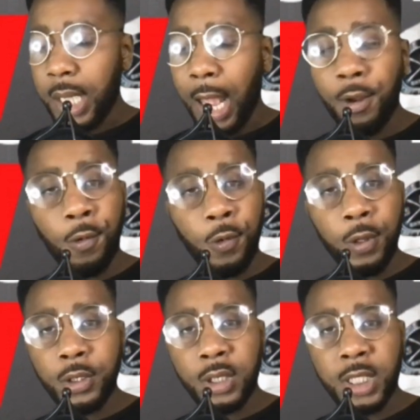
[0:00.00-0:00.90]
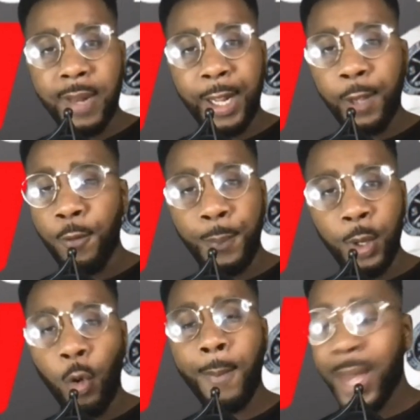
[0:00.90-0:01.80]
It doesn't seem like he will be
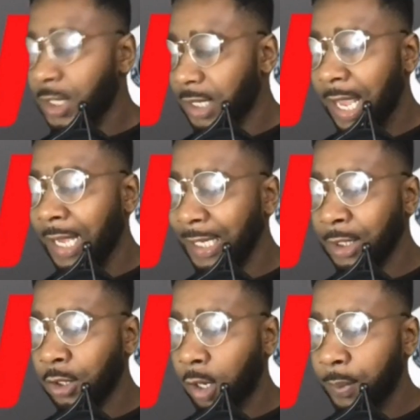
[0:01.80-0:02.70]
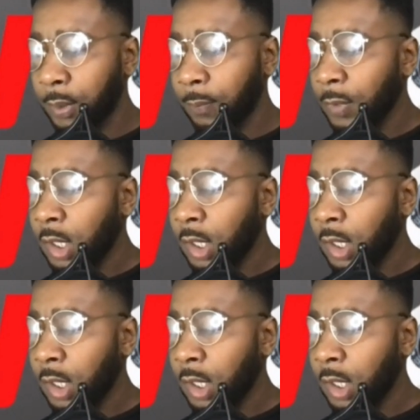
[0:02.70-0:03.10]
going back to AEW.